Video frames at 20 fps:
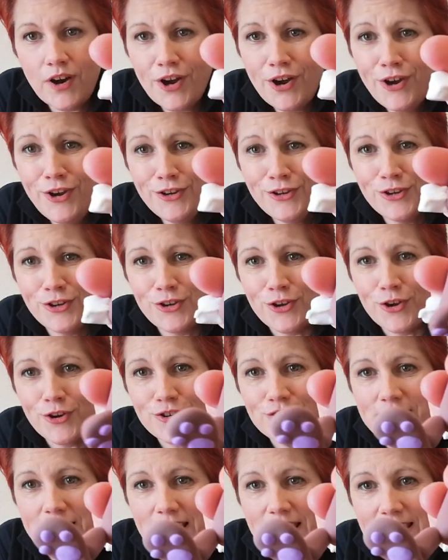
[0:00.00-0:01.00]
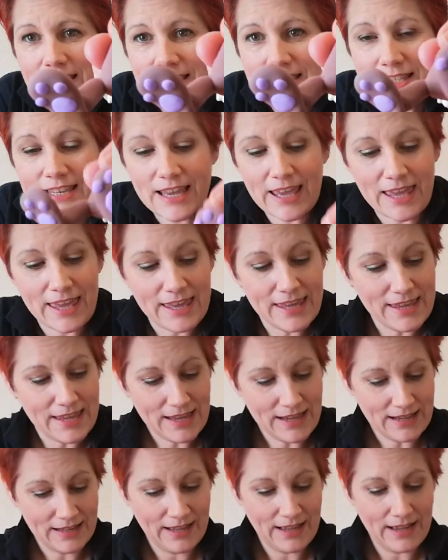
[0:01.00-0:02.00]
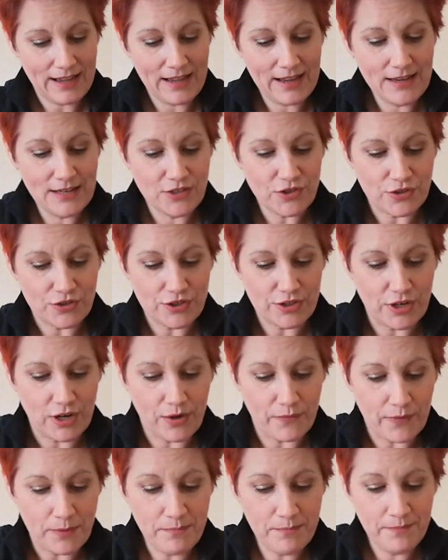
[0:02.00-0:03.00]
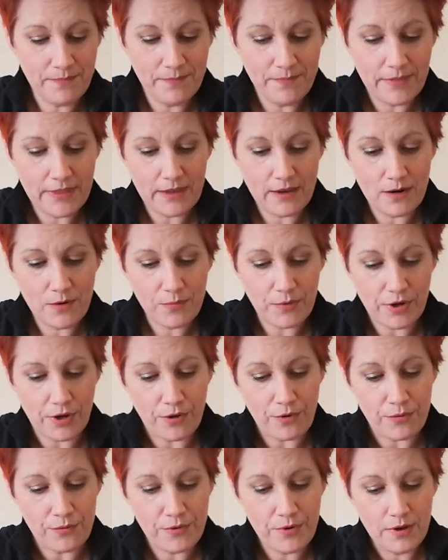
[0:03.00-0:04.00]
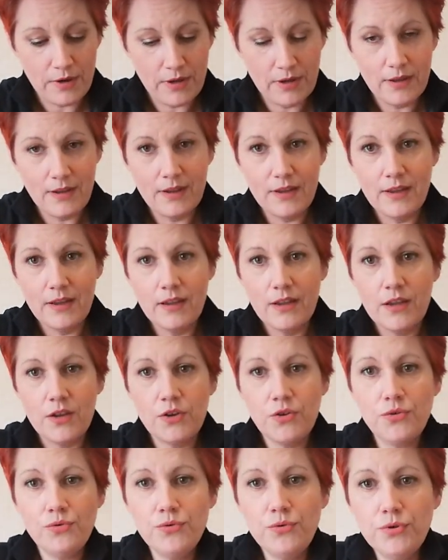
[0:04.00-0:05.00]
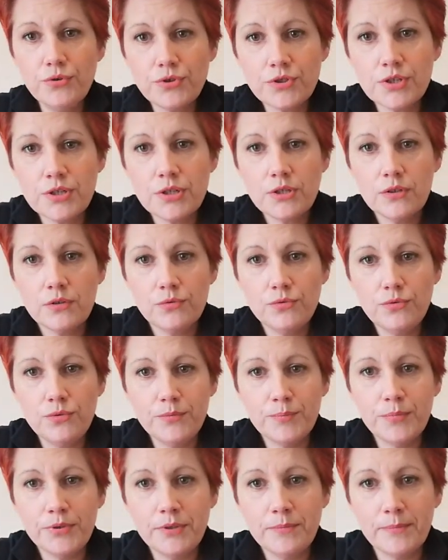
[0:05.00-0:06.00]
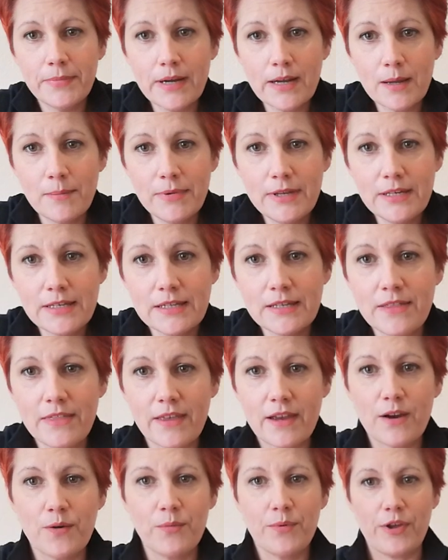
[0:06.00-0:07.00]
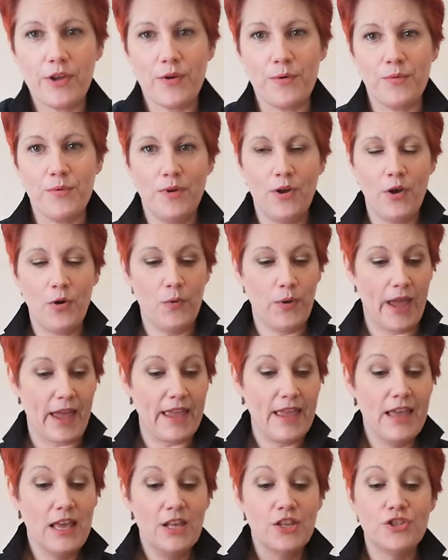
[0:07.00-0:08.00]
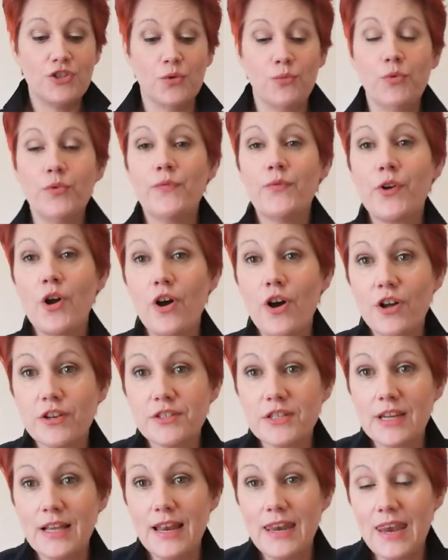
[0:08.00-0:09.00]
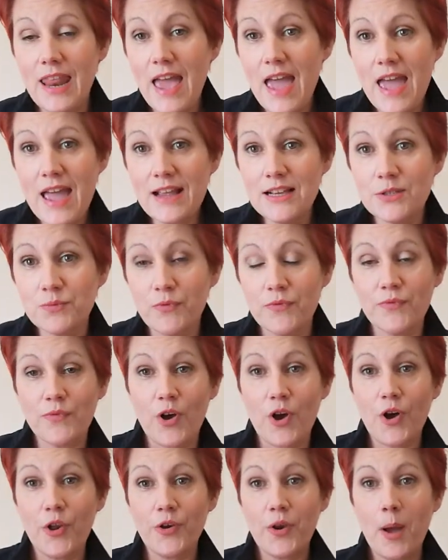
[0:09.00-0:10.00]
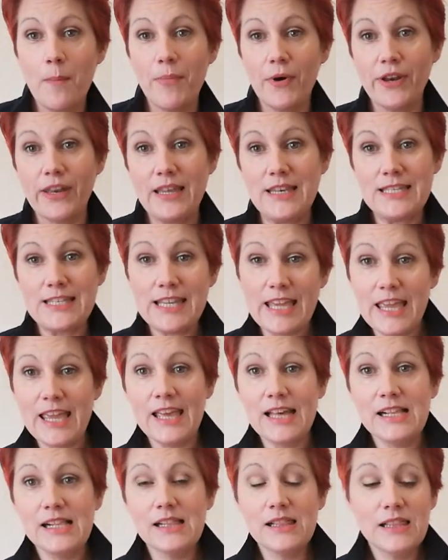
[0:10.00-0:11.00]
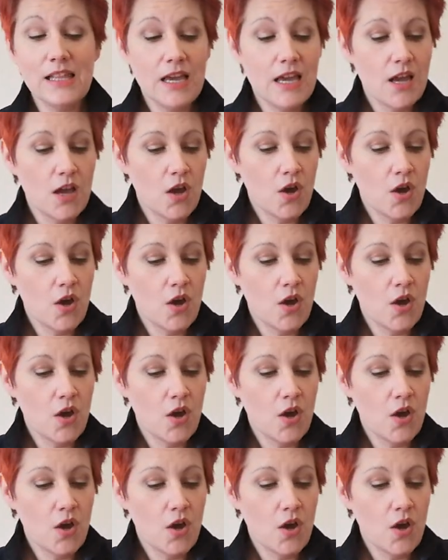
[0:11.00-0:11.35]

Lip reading: How cute is he? I just love him. There we go. Cute. Whoop, back a bit. There we go. Okay, so we've got legs, we've got a bunny tail.